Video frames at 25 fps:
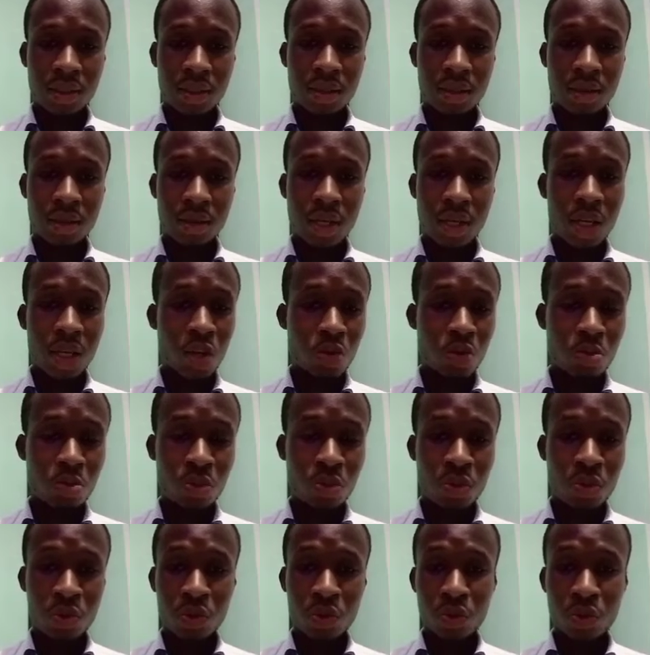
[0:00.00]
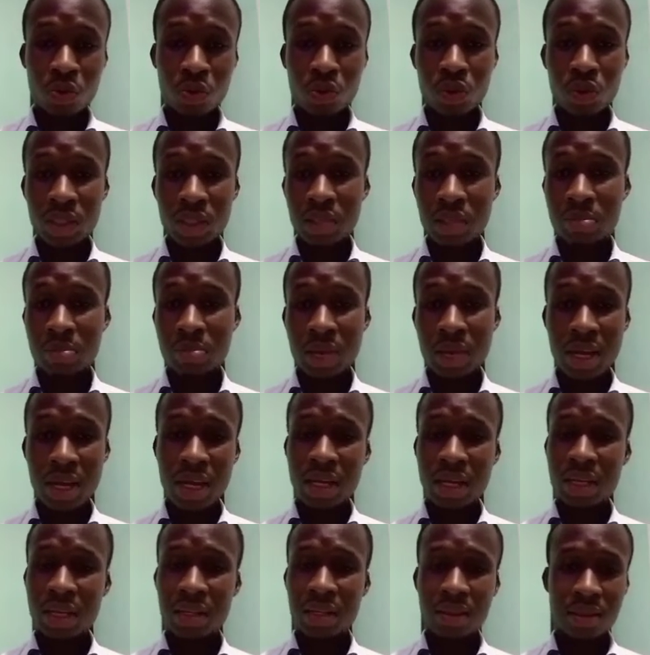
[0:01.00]
elbow, the back,
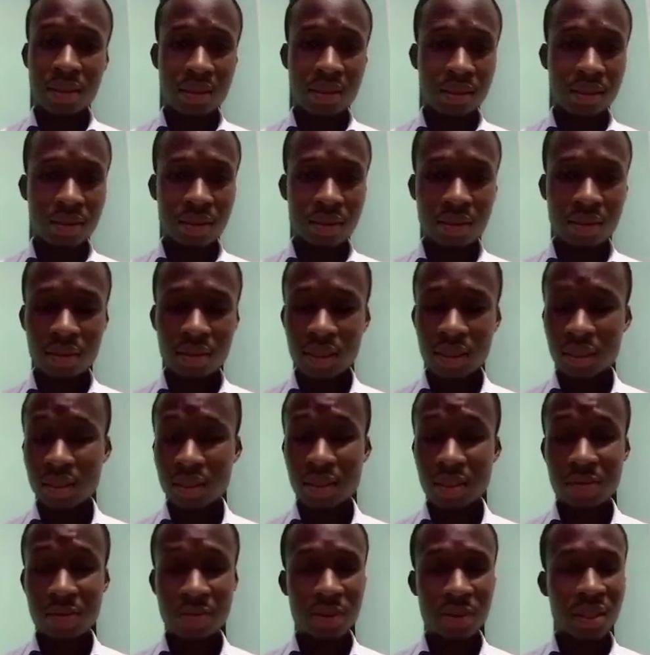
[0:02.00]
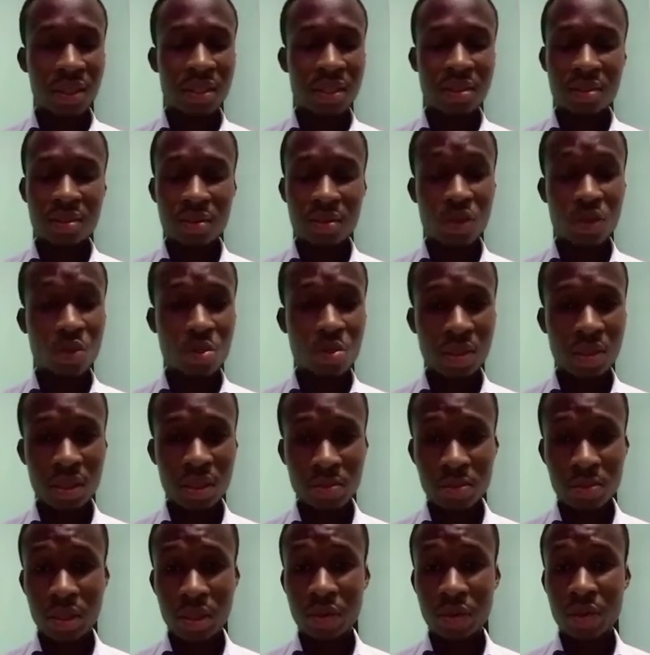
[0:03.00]
yes, the feet, so many
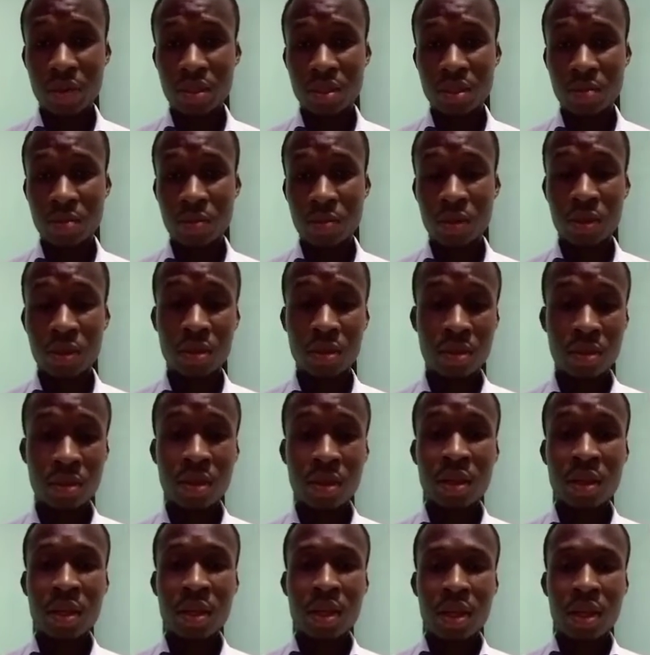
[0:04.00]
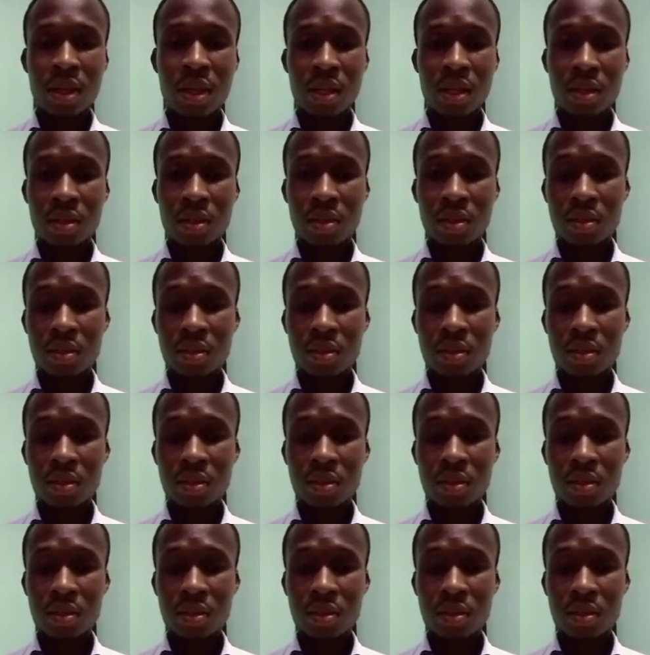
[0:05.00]
areas in the body. And